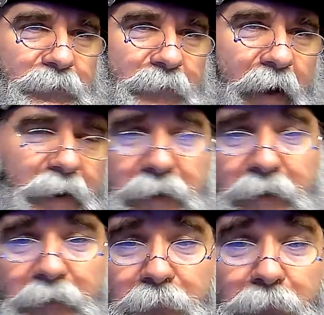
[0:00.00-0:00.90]
and then
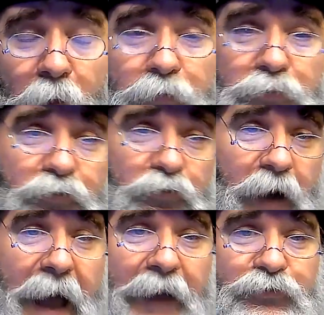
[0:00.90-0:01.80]
the boat
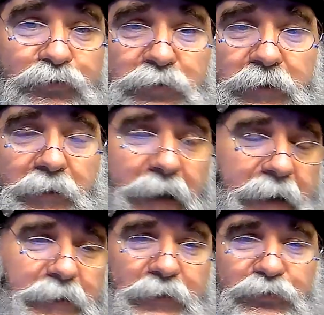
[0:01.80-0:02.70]
crashed and
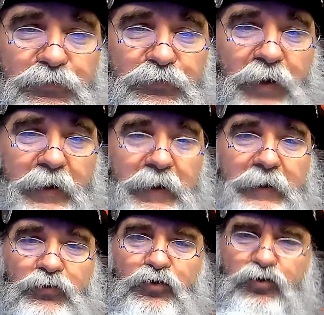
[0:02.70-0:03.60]
lightning struck it
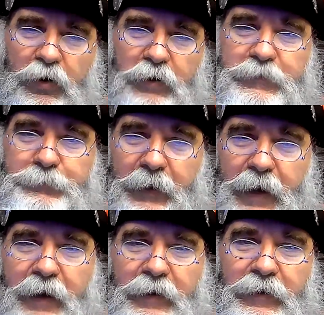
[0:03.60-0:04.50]
and sharks bit
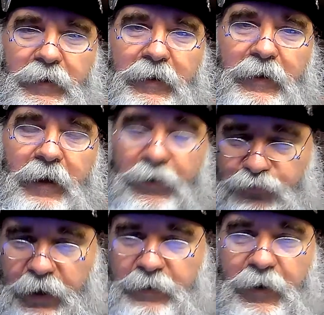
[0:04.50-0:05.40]
at it, and
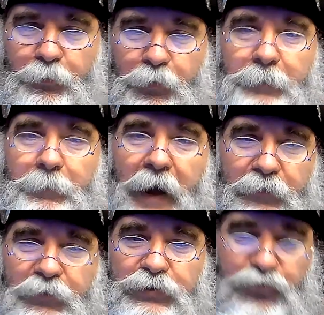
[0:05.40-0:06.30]
she ended up with a
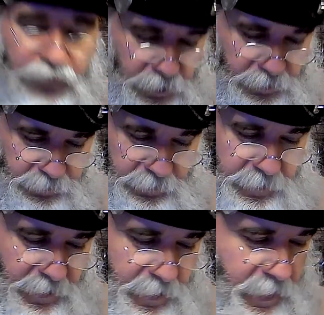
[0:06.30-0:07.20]
pirate shirt.
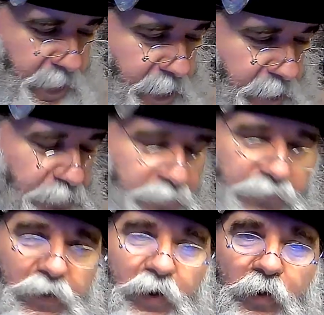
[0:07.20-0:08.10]
And
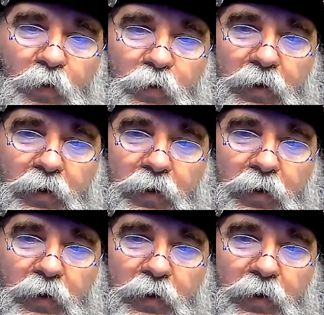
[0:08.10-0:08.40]
so